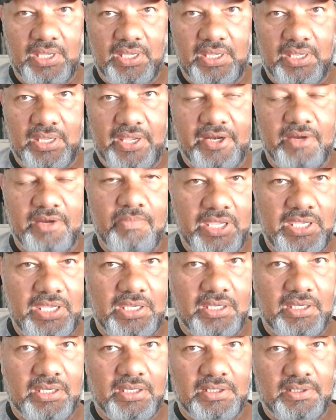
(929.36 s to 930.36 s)

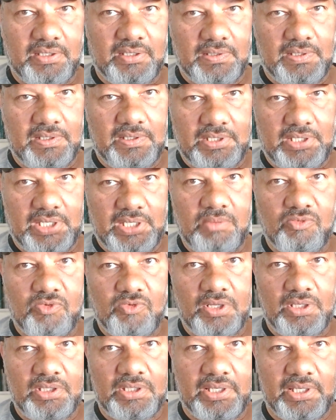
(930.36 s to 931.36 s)
Aramaic name
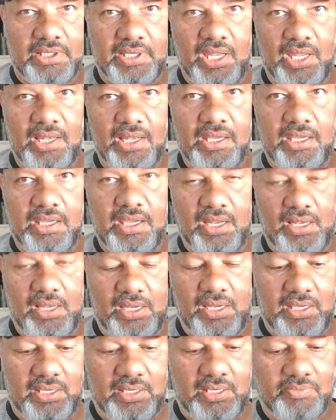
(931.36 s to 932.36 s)
for Allah,
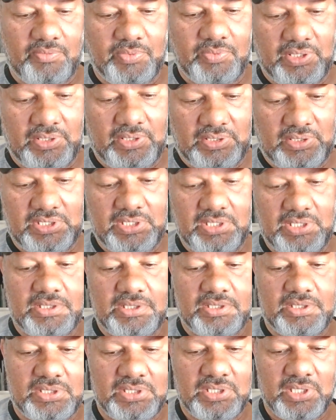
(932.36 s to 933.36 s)
Eli, where
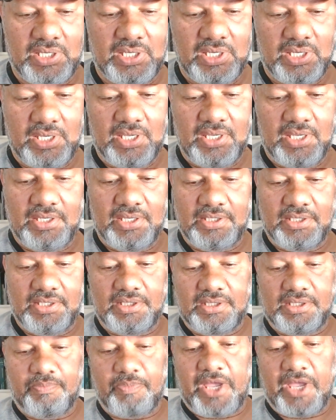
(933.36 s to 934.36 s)
Jesus,
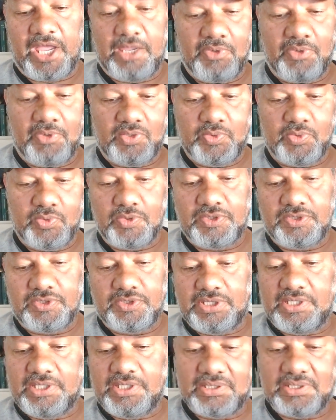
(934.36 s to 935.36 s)
the Bible quotes
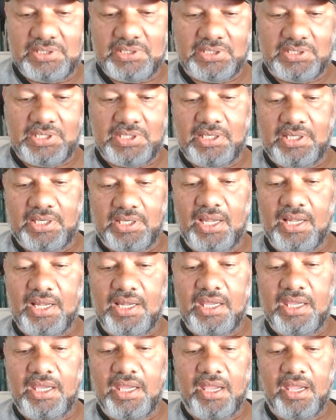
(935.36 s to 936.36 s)
Jesus as saying,
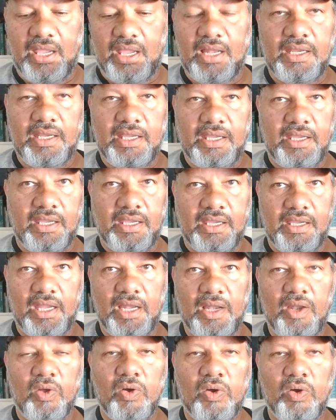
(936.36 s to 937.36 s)
Eli,
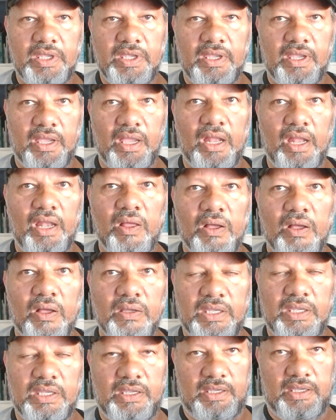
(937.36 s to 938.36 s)
Elohi,
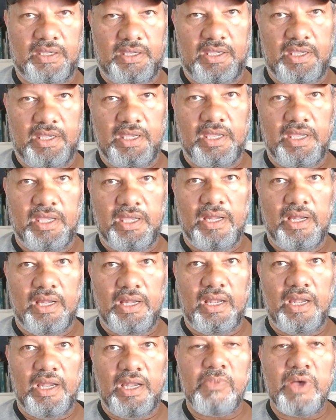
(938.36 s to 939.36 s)
Elahi,
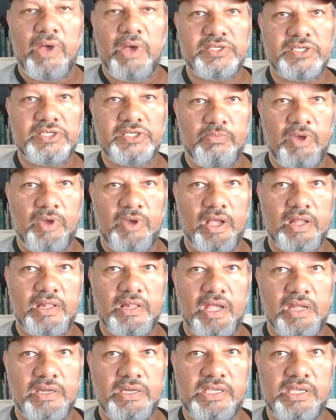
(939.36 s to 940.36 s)
Lema
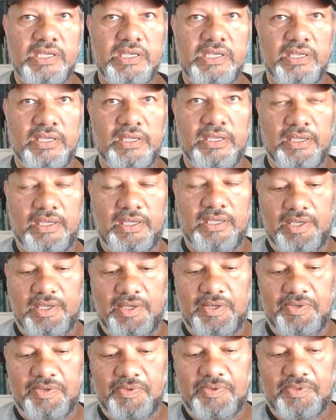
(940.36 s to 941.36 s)
Sabachthani.
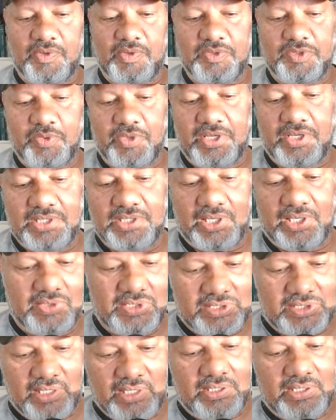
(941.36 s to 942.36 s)
You know, those words are
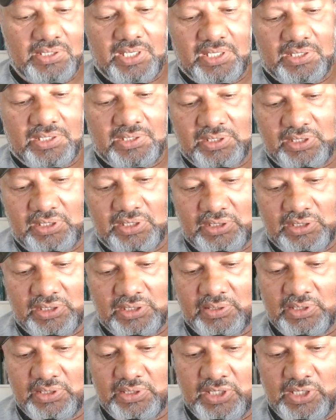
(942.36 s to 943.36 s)
cited, I think, in
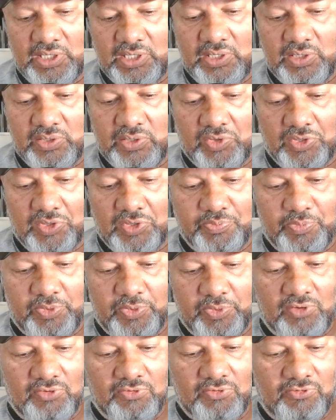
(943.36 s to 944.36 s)
the
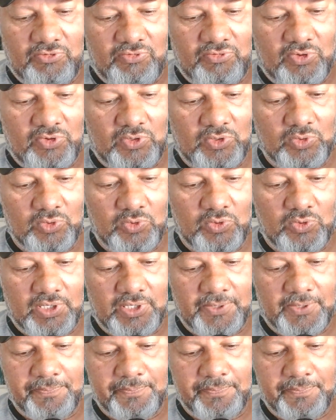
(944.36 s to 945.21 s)
Gospel of Luke.